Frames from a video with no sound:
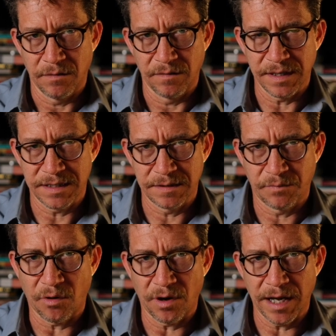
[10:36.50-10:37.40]
This
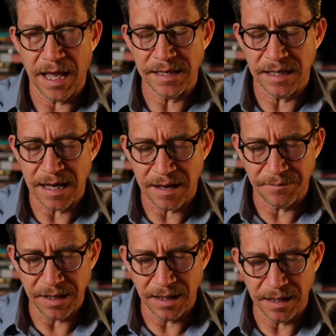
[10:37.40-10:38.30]
boy ended
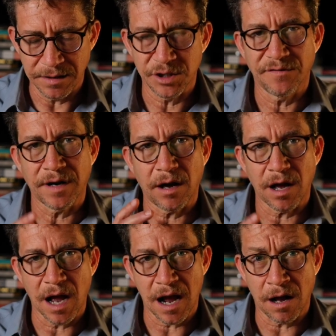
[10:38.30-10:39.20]
up in juvenile
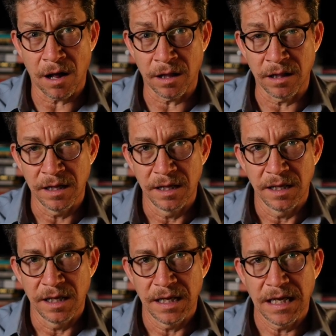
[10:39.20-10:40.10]
hall.
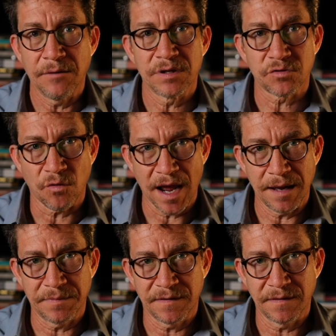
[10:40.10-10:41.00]
He was
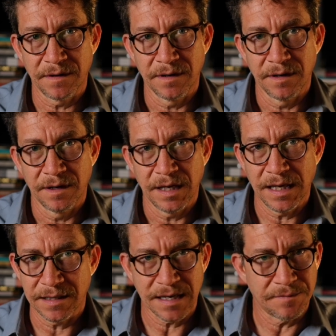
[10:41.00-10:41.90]
raped.
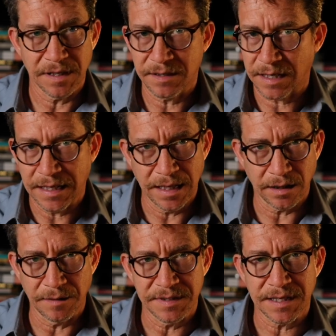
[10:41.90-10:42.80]
He attempted to
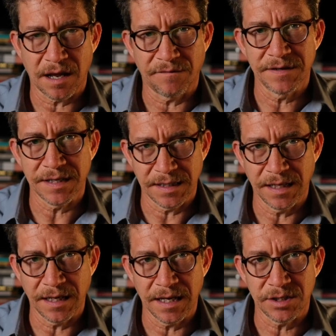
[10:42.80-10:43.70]
kill himself as a
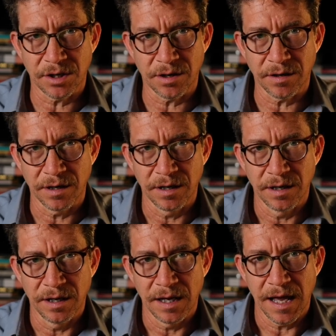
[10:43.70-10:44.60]
teenager
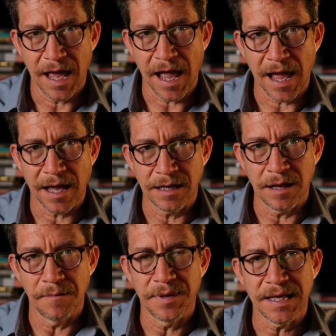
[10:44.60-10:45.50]
and
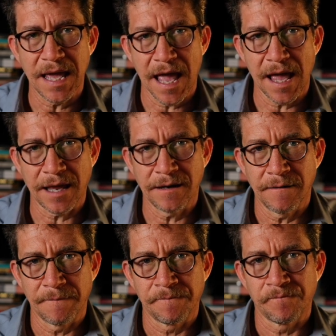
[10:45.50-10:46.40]
began
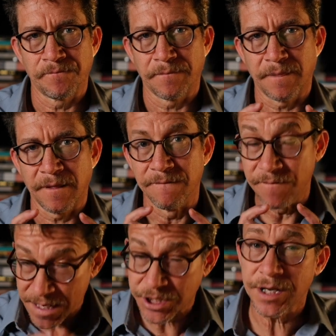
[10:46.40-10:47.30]

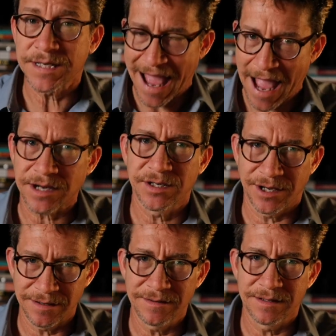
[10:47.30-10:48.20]
vicious
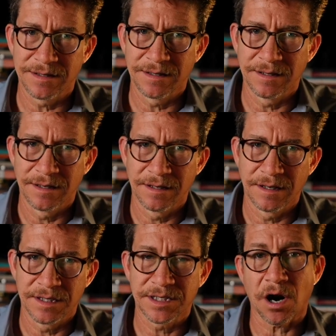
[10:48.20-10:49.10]
actions,
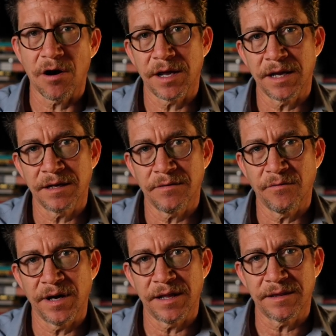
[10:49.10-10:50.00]
starting
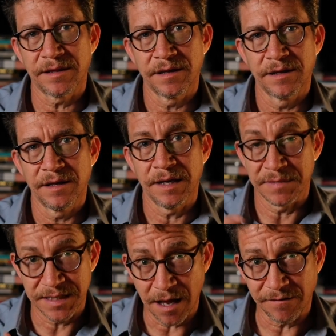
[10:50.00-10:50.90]
with
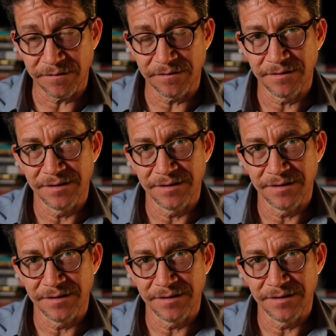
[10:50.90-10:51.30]
himself,